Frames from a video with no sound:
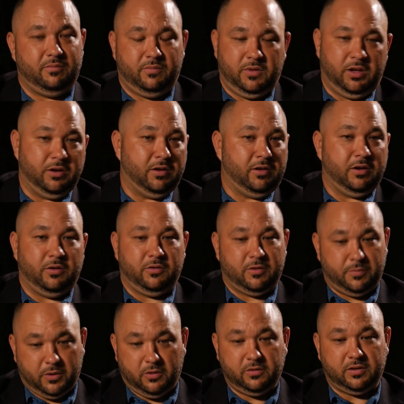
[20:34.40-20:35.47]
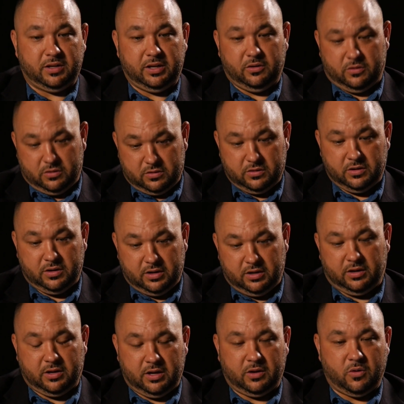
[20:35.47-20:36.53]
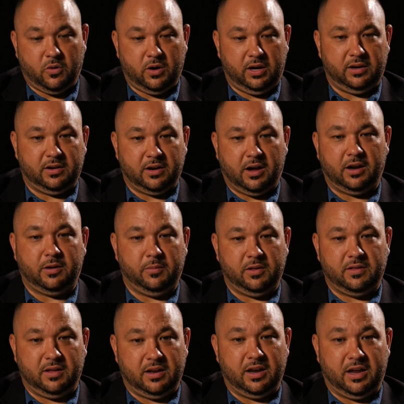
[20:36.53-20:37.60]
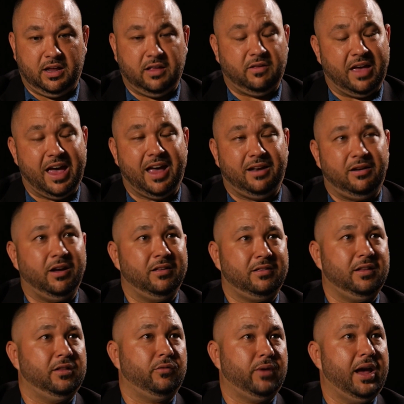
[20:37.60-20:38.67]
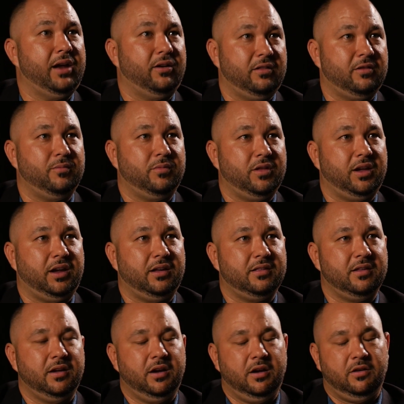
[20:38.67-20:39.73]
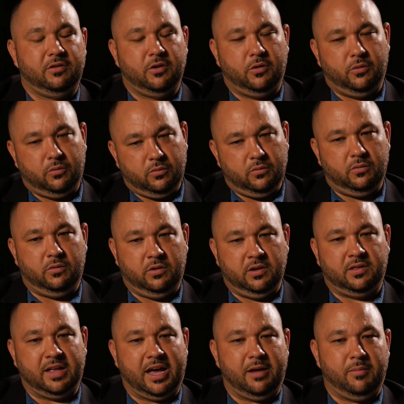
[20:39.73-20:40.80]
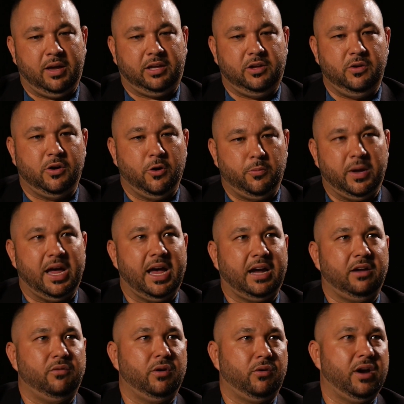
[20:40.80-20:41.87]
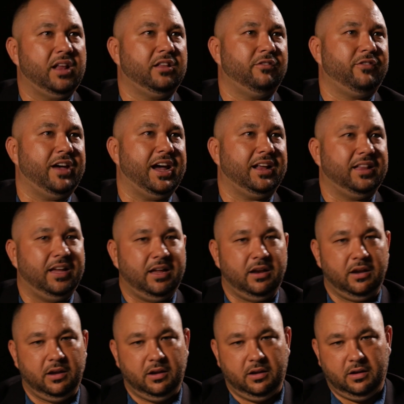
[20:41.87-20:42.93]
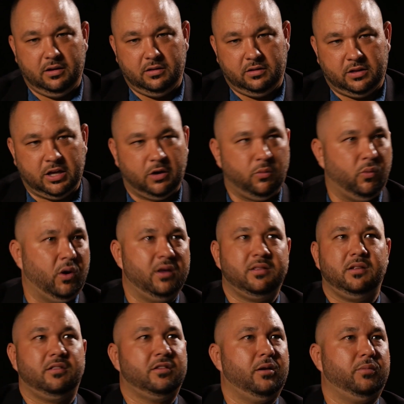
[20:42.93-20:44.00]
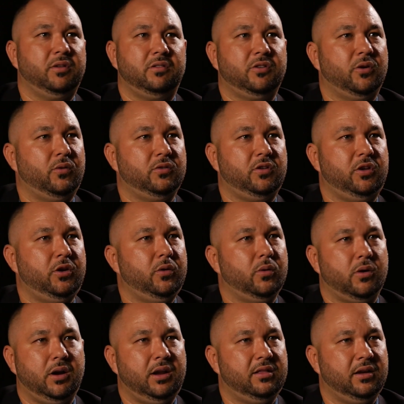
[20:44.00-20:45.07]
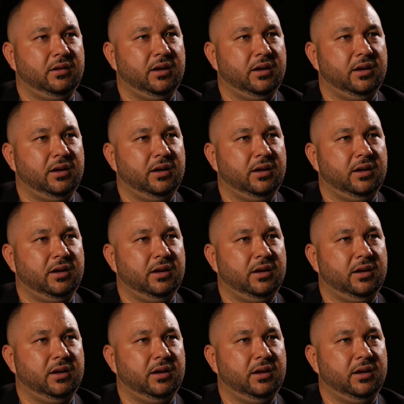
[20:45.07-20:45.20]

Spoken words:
you know, supposedly or according to documents that has had us in the red on some things. Mm-hmm. So does that make you go back and regret the fact that there wasn't something told to you or anything